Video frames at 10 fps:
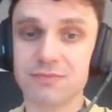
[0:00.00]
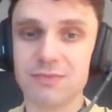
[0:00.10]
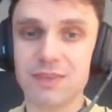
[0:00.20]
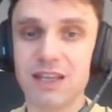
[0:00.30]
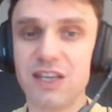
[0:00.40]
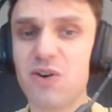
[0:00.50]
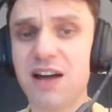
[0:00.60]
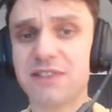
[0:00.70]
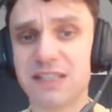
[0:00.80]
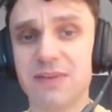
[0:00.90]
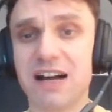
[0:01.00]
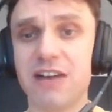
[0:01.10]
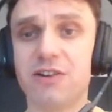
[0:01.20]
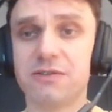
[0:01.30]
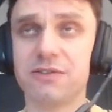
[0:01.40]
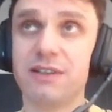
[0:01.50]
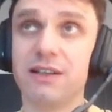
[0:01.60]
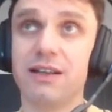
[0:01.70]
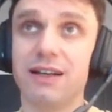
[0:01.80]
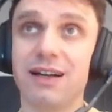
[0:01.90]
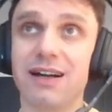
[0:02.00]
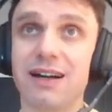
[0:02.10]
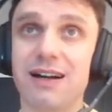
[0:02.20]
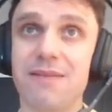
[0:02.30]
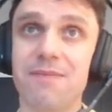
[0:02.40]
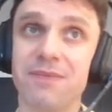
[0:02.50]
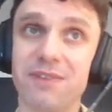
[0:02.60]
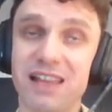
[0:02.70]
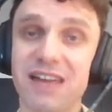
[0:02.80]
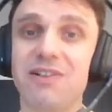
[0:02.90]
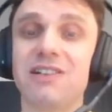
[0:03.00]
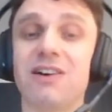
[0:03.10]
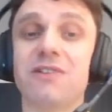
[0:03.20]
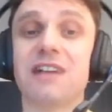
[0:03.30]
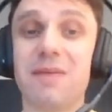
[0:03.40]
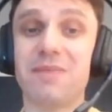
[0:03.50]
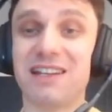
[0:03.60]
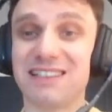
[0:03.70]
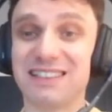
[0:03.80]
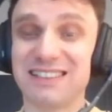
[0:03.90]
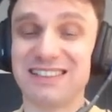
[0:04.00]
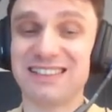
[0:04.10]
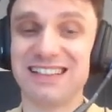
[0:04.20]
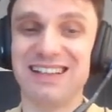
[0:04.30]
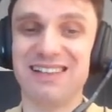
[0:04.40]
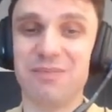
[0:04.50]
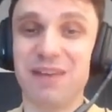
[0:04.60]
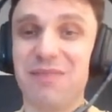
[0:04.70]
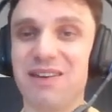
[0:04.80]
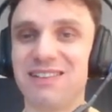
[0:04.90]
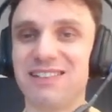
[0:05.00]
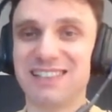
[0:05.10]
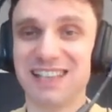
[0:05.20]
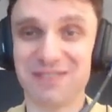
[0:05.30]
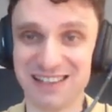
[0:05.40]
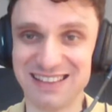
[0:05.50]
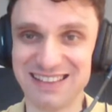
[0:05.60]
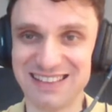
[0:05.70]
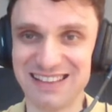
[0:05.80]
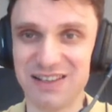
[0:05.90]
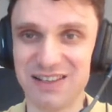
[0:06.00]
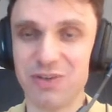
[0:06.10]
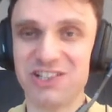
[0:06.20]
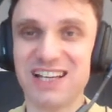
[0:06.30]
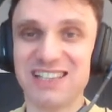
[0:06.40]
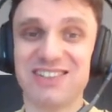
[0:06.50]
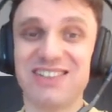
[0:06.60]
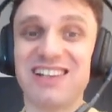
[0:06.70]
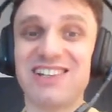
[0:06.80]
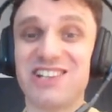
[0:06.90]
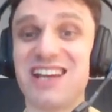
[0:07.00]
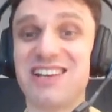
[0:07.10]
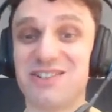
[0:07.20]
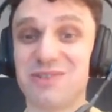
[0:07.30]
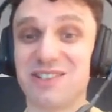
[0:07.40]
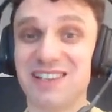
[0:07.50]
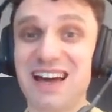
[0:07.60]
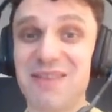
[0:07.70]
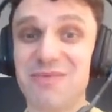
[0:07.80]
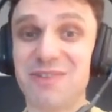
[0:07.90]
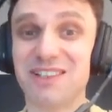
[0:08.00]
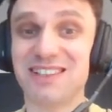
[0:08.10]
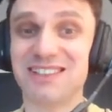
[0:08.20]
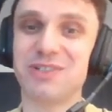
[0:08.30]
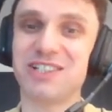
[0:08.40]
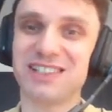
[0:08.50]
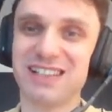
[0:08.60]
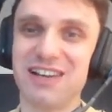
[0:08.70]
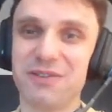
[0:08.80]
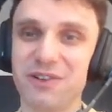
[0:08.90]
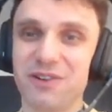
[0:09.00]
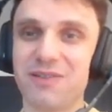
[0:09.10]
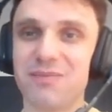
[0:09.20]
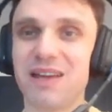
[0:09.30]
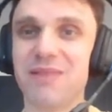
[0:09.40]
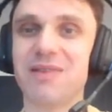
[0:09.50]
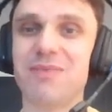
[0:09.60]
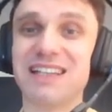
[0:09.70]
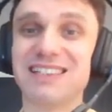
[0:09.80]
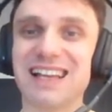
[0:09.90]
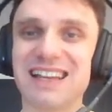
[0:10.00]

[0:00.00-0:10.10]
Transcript: you have some kind of level of happiness, maybe 7, which does not really change with time, which is kind of your maybe baseline